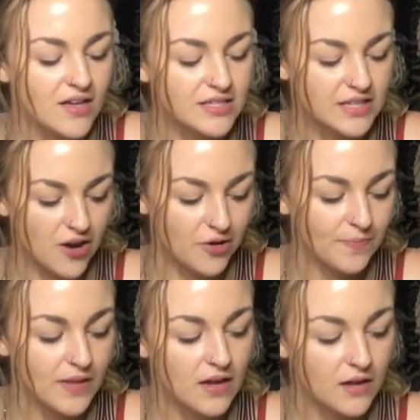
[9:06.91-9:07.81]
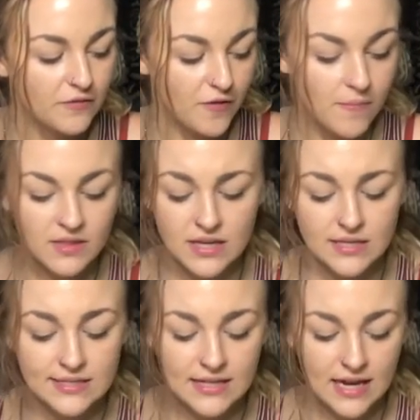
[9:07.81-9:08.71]
So from
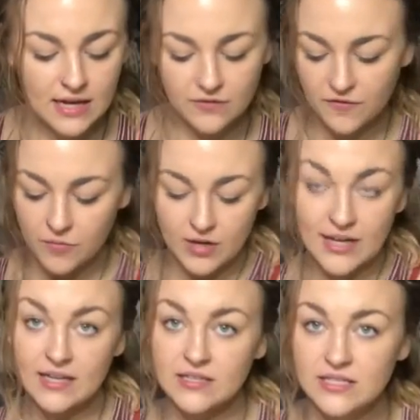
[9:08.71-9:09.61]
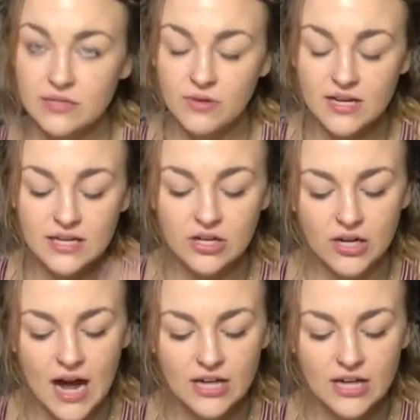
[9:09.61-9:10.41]
this and from what I can see right here,